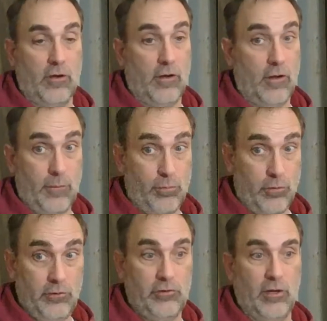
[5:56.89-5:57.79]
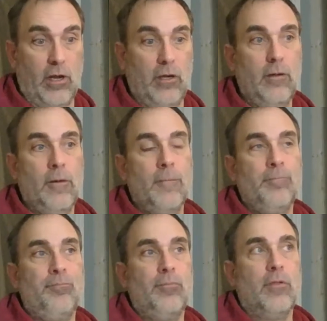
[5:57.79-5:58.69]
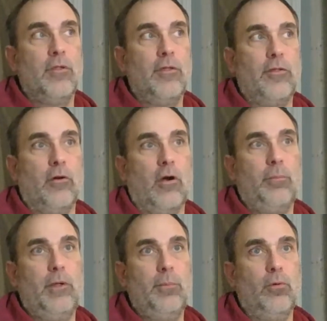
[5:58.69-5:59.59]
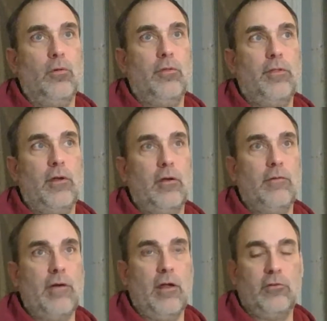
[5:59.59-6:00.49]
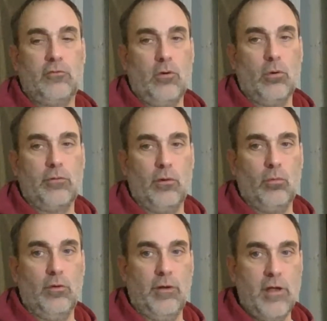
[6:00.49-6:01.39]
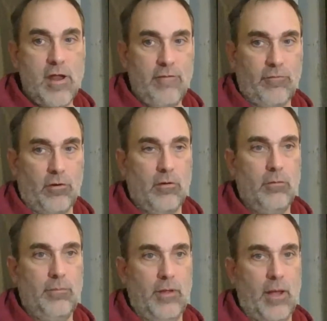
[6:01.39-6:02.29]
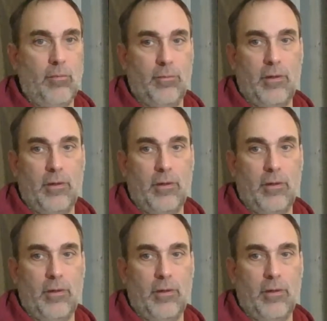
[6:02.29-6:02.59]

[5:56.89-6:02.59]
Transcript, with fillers: And I appreciate that there are people that have had a stroke that will never be able to